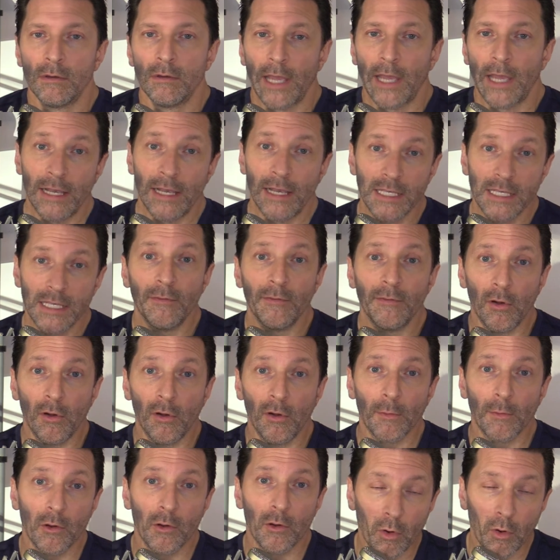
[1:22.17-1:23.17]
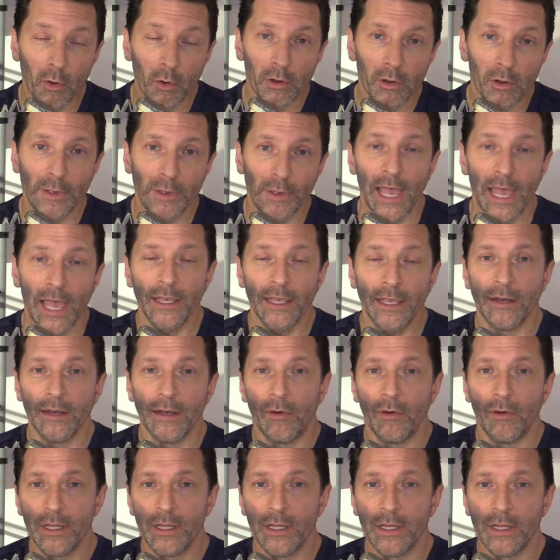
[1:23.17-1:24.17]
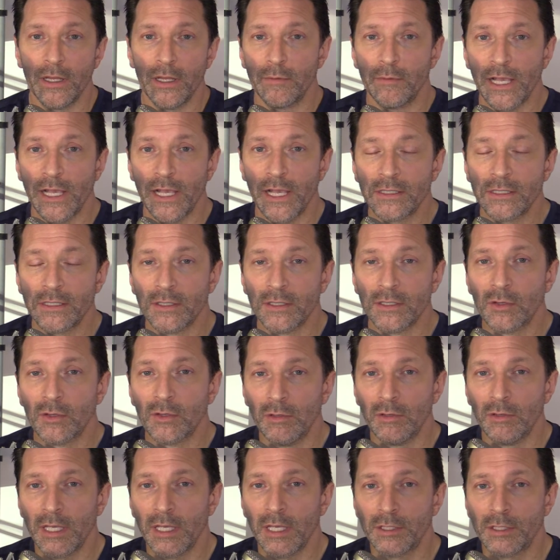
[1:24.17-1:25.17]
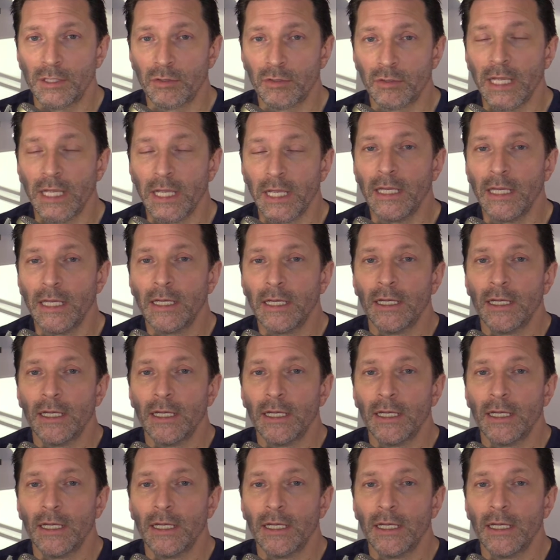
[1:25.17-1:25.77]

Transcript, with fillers: as a former quarterback and one of the best in school history,